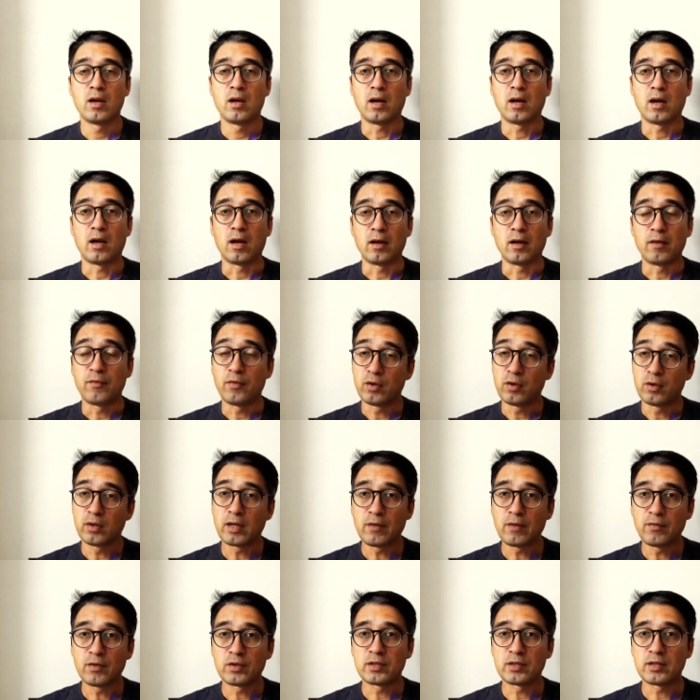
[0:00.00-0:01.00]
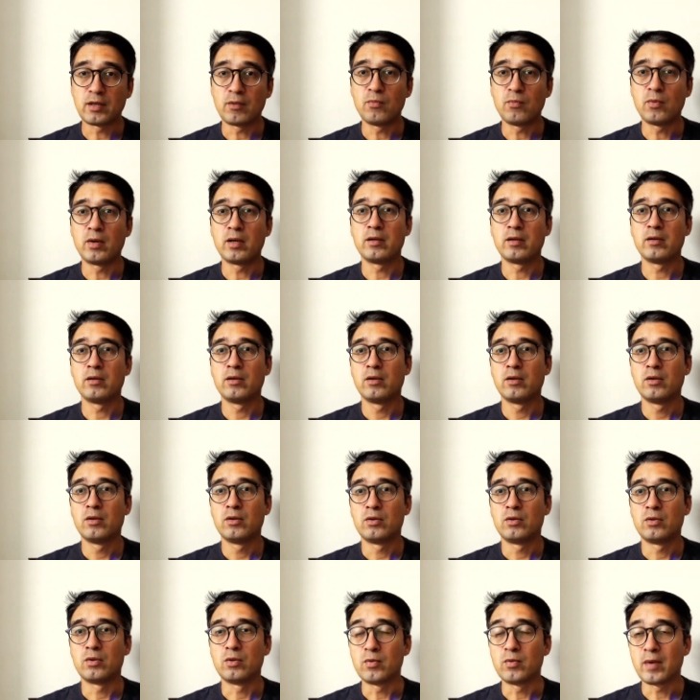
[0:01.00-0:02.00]
Uh, if you're looking for someone
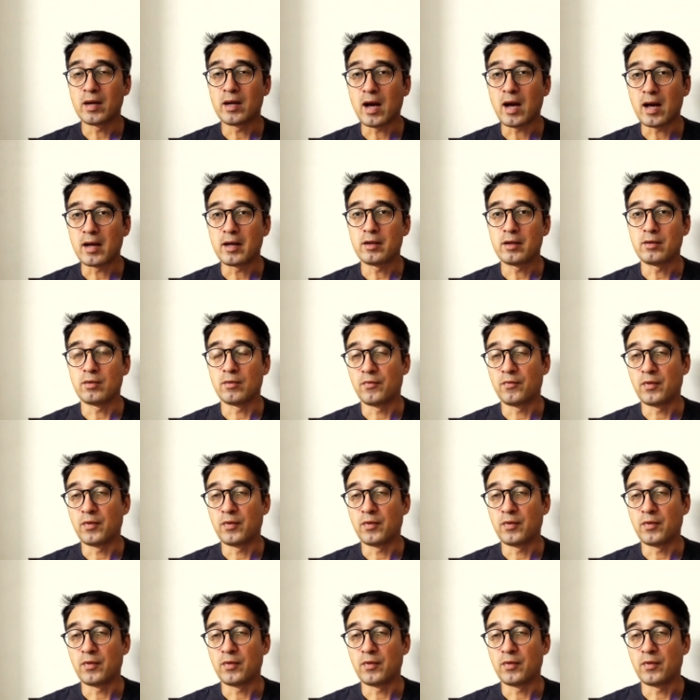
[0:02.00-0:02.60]
to do an audit to